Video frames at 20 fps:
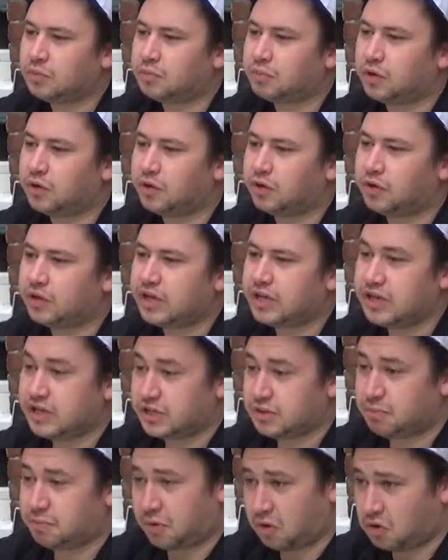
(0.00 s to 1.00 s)
but
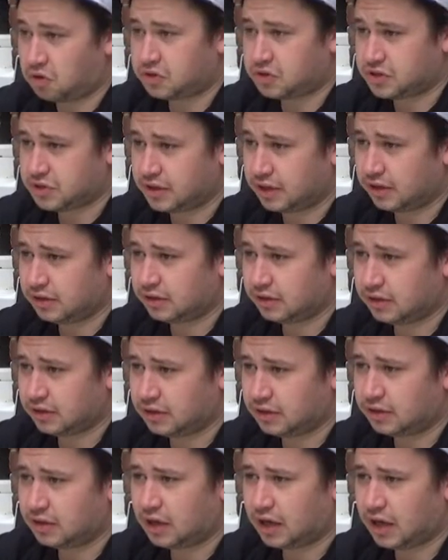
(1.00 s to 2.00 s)
he's a boxer,
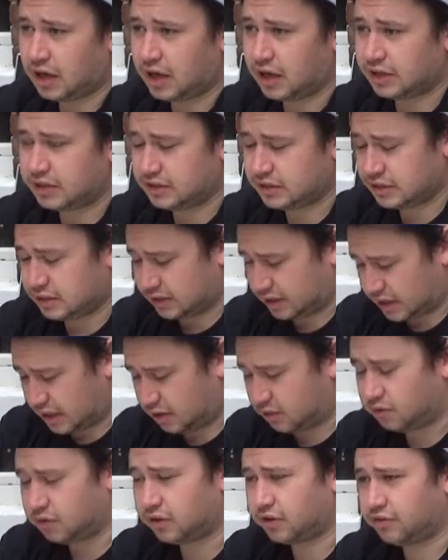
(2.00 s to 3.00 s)
and
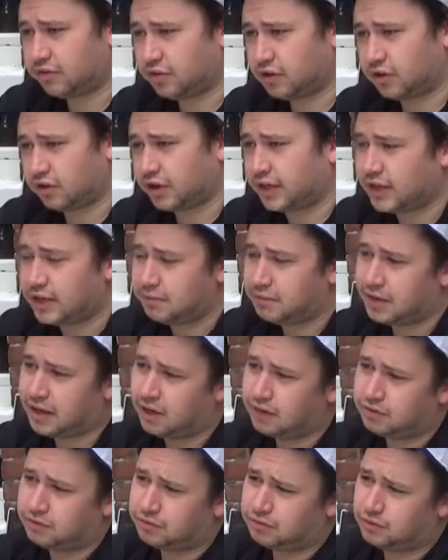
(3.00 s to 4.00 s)
how long have you got to keep
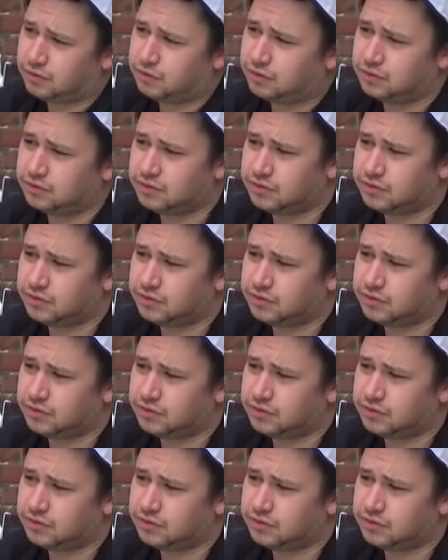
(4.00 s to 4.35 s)
that on for?